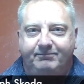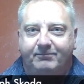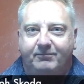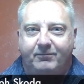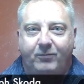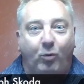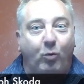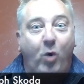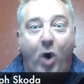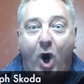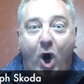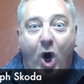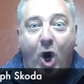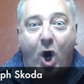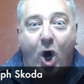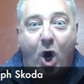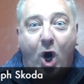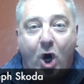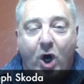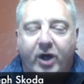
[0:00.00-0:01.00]

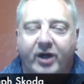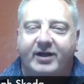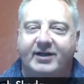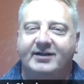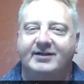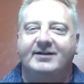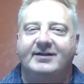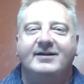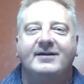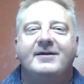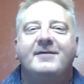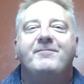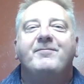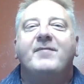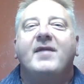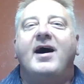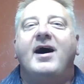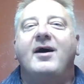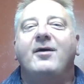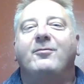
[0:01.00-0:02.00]
Wrong.
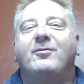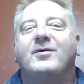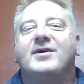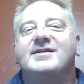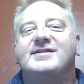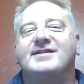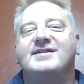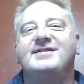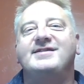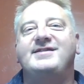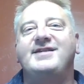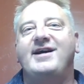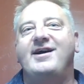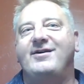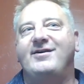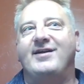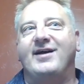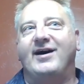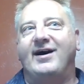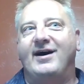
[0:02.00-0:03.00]
I wasn't
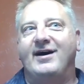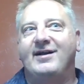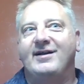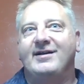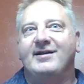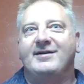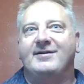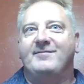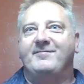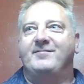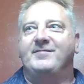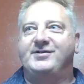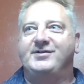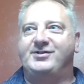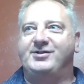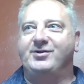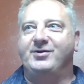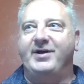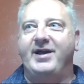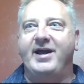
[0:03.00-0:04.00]
there to
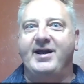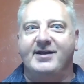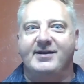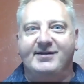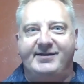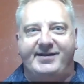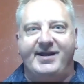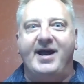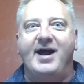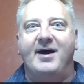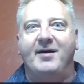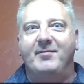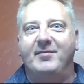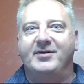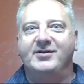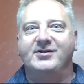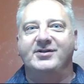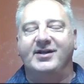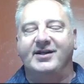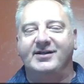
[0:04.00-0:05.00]
hit them
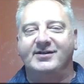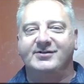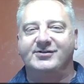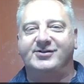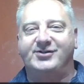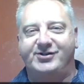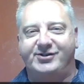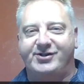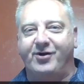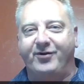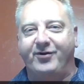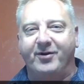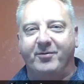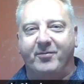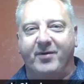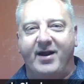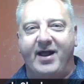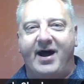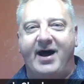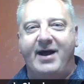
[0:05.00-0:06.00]
and show them
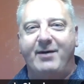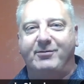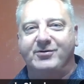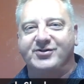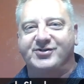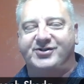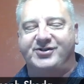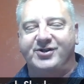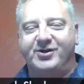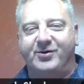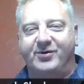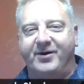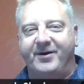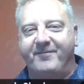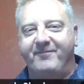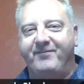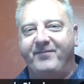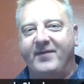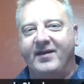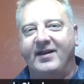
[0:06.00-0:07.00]
what I was
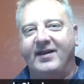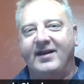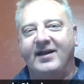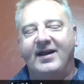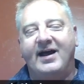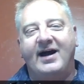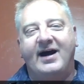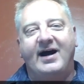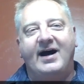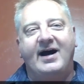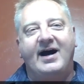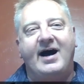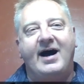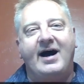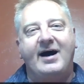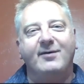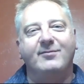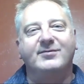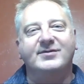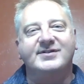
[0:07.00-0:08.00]
doing.
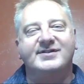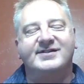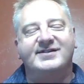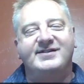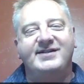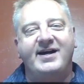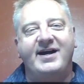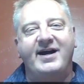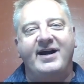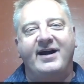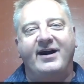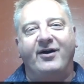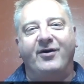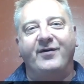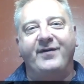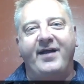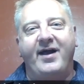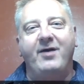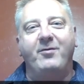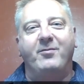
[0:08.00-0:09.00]
I was there, or
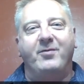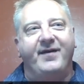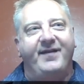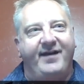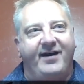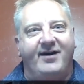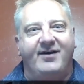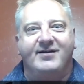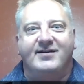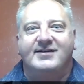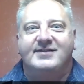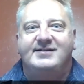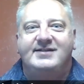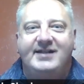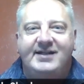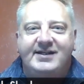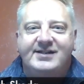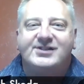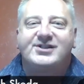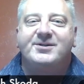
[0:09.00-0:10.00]
they were there, to
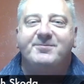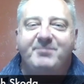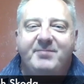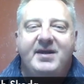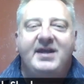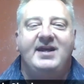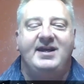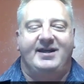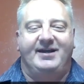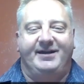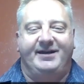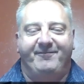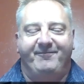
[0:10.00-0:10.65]
teach me